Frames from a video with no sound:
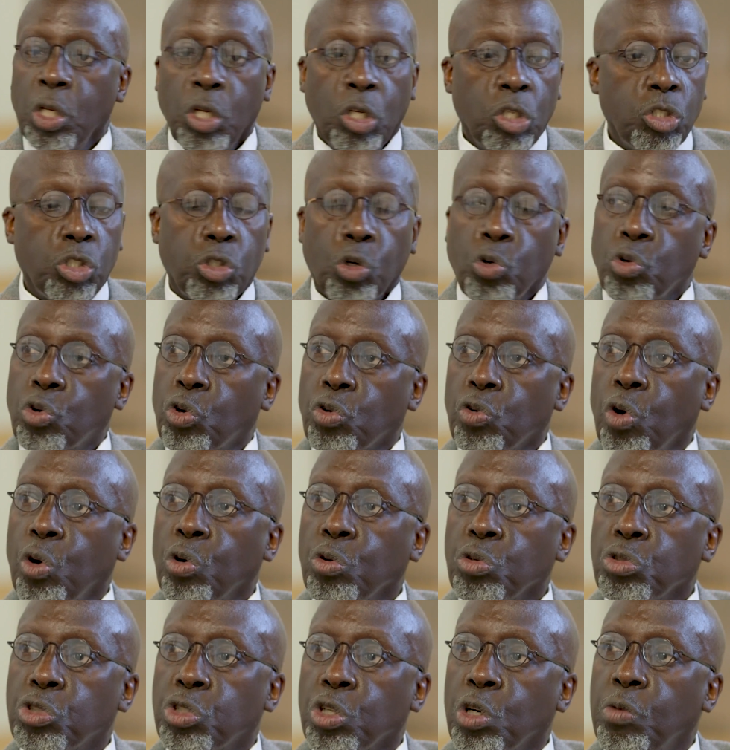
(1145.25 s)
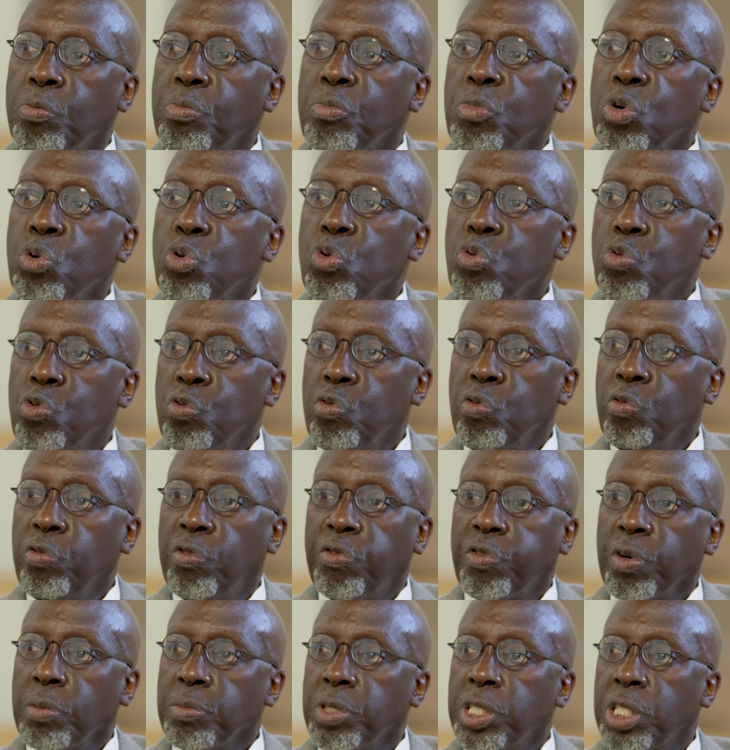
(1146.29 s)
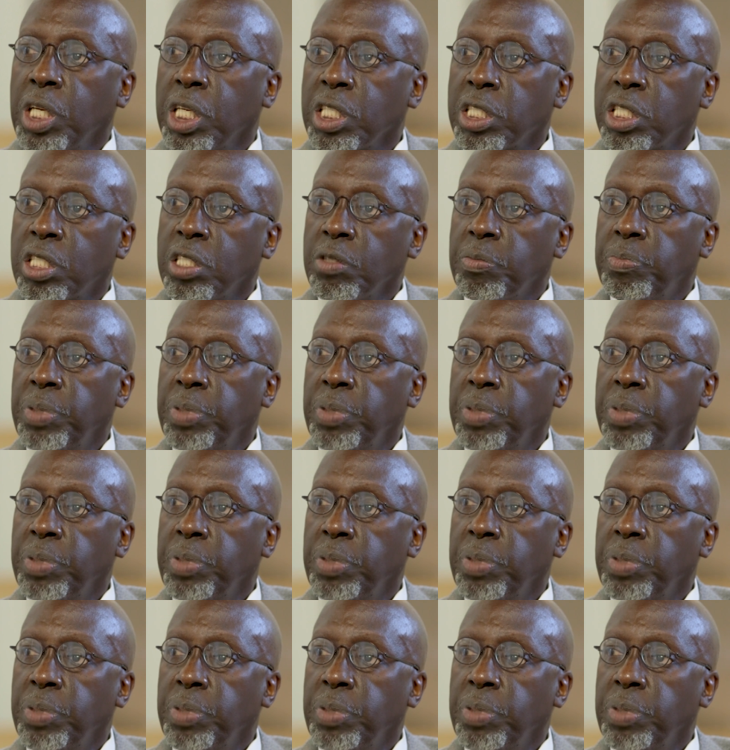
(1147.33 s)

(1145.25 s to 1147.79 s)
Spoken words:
So Crozer moved from Chester,